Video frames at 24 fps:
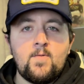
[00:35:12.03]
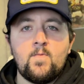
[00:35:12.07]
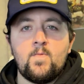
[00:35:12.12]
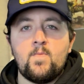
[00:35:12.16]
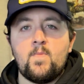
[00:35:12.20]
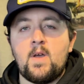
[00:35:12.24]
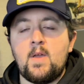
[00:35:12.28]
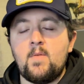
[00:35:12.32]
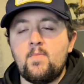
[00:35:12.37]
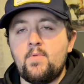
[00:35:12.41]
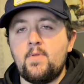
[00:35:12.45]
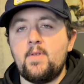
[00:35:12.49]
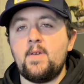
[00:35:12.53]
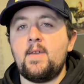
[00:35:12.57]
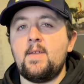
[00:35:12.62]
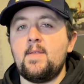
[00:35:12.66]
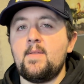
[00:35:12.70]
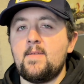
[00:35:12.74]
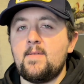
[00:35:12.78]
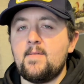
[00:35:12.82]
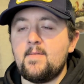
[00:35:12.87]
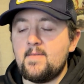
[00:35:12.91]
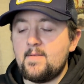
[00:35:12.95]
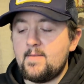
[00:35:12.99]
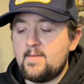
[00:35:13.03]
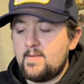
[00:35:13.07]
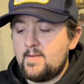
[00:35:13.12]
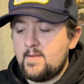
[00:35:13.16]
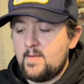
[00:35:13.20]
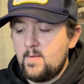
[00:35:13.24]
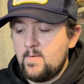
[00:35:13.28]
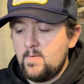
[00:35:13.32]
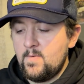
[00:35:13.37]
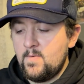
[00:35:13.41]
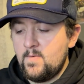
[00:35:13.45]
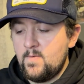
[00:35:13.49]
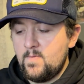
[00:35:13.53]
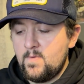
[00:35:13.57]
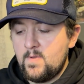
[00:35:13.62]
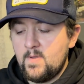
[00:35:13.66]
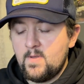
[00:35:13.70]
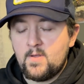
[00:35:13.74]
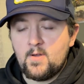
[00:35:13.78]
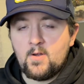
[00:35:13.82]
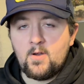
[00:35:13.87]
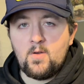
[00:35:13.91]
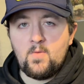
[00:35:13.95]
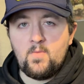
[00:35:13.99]
with my blades to
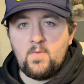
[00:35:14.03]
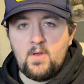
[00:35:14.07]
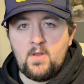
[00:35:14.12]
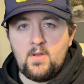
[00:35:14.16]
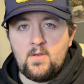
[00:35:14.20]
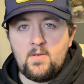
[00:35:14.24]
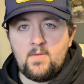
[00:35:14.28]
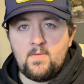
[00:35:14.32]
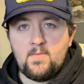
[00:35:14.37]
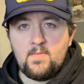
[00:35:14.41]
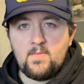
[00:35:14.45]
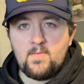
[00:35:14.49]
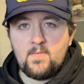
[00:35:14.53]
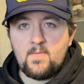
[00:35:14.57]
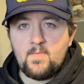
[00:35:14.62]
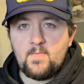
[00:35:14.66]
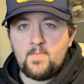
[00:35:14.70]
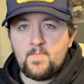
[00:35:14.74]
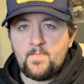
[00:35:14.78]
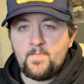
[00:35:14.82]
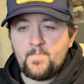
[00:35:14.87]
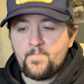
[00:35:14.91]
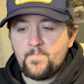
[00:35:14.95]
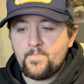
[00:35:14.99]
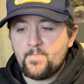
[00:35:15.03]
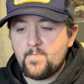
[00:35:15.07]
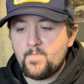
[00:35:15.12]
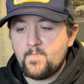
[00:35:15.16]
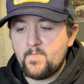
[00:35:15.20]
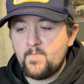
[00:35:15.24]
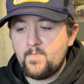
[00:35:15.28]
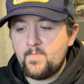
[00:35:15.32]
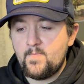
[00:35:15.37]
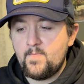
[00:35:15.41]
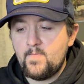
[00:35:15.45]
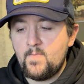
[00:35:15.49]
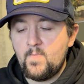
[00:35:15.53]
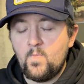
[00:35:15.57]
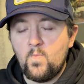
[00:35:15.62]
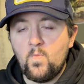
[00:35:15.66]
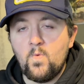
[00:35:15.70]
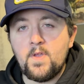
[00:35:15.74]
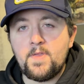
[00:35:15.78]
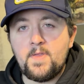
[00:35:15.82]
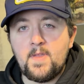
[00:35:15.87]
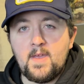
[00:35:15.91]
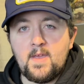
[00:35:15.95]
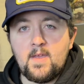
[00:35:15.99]
determine
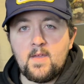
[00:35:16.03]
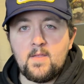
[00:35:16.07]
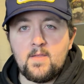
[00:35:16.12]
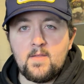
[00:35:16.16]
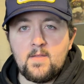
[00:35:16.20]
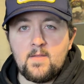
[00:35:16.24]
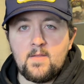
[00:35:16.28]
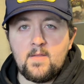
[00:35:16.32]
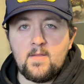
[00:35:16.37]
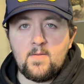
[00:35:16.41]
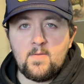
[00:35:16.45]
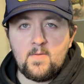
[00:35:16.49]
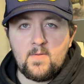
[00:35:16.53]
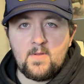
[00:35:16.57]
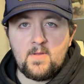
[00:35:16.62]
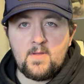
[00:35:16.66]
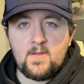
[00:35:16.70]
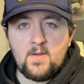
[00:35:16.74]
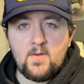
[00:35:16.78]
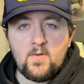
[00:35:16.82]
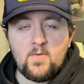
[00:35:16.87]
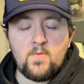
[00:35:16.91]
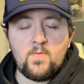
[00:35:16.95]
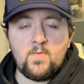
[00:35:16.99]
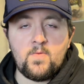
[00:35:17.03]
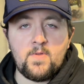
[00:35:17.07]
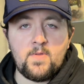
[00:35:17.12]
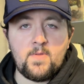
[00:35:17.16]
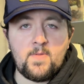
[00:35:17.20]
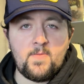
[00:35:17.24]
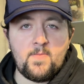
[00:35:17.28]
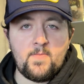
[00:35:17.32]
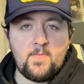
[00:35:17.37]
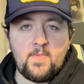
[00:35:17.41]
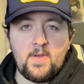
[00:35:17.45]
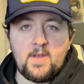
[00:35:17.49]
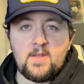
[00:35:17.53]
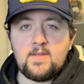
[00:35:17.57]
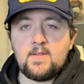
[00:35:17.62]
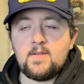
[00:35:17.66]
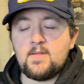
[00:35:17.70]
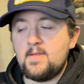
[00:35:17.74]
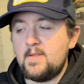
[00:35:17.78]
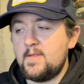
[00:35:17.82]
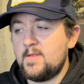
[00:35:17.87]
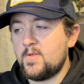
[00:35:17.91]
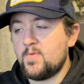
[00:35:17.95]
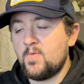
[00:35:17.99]
what they can do with
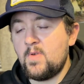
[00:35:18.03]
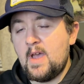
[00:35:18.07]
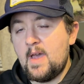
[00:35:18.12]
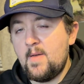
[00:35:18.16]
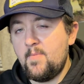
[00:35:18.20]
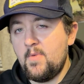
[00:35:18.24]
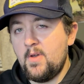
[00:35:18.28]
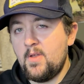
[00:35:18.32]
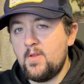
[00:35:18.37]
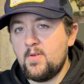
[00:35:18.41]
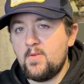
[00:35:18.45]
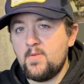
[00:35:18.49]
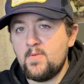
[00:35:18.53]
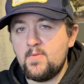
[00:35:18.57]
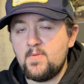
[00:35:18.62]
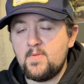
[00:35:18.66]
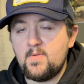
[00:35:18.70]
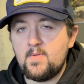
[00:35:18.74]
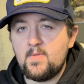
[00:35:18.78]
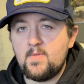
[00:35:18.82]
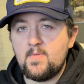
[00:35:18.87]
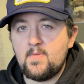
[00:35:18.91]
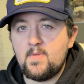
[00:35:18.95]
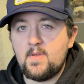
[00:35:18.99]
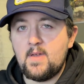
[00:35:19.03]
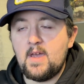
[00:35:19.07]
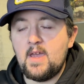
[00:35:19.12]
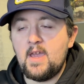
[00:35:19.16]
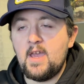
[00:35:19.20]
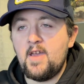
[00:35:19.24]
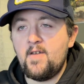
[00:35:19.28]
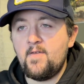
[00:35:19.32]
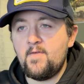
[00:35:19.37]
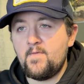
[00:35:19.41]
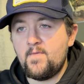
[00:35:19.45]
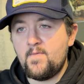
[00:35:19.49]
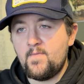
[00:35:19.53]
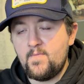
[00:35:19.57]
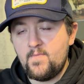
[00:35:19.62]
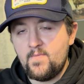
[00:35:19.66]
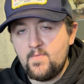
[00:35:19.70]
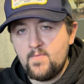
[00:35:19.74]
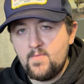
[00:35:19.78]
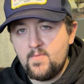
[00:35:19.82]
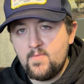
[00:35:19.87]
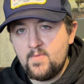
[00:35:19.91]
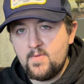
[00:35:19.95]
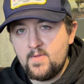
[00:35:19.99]
basically scrap metal. I have
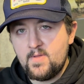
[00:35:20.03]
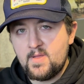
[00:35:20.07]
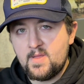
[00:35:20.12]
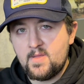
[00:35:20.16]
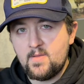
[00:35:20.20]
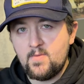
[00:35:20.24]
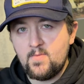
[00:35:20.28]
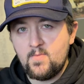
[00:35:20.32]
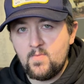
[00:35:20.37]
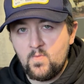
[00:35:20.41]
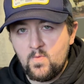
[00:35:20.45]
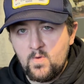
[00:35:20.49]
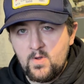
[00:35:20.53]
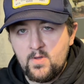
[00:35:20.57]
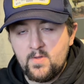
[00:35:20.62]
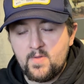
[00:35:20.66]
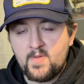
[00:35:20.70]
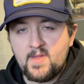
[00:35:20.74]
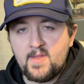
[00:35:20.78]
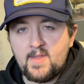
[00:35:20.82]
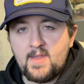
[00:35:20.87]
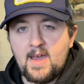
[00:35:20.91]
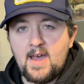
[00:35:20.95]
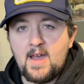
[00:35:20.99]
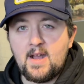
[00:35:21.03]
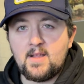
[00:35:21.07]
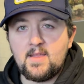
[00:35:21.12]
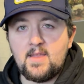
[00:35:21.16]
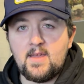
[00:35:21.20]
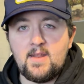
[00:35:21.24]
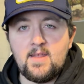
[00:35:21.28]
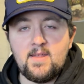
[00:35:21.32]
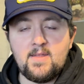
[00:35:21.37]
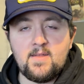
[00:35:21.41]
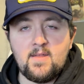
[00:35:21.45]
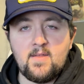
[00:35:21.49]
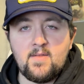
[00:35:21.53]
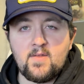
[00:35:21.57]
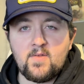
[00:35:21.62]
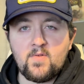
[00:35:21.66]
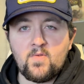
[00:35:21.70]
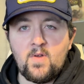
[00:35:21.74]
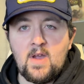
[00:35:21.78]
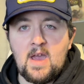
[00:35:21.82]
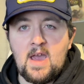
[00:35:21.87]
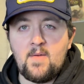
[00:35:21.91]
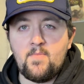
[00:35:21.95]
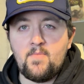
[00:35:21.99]
real stock that isn't
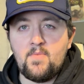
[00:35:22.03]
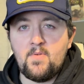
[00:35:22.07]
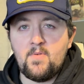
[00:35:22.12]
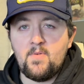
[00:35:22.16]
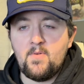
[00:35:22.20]
scrap.